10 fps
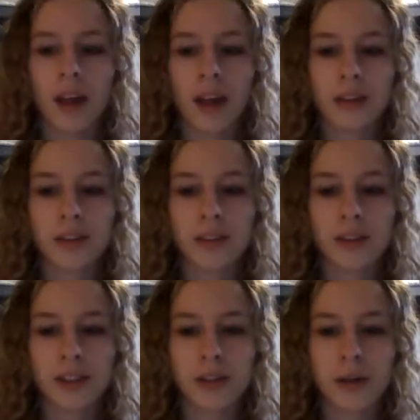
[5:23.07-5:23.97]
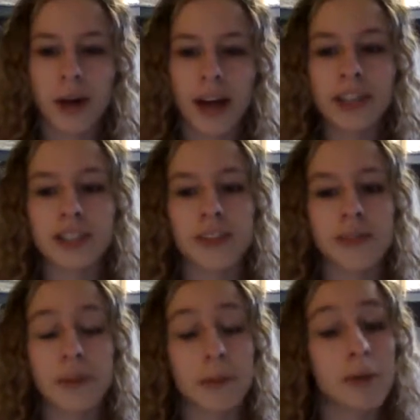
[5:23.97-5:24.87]
And so I actually have to
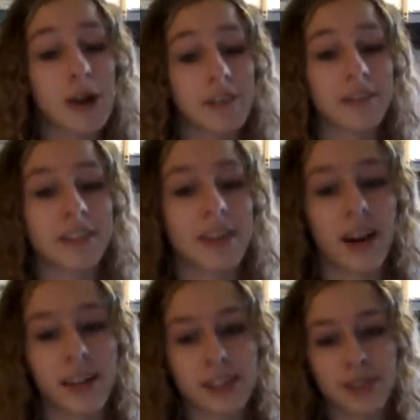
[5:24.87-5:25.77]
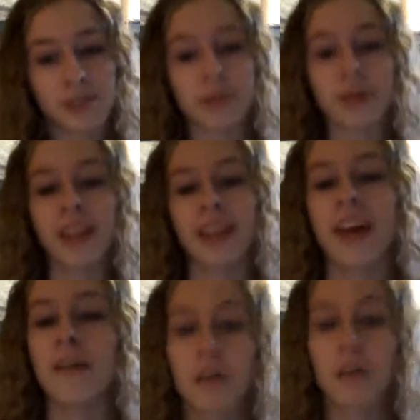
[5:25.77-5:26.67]
be perfectly honest with
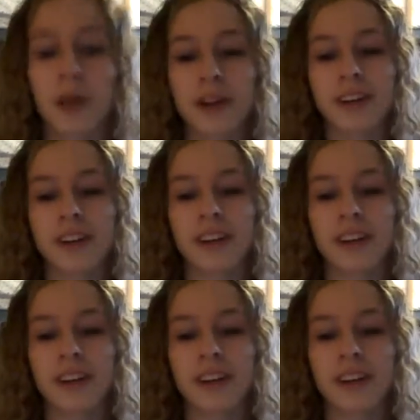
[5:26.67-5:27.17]
everyone.